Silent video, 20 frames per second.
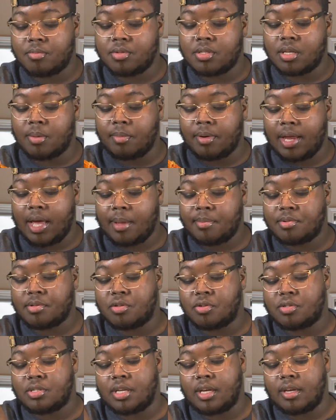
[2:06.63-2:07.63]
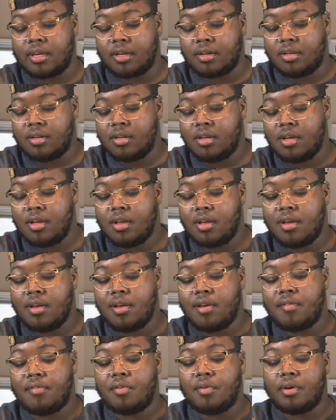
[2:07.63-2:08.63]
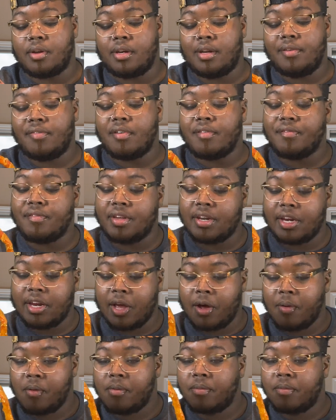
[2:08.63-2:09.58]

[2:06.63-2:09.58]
lobster tail for a different video.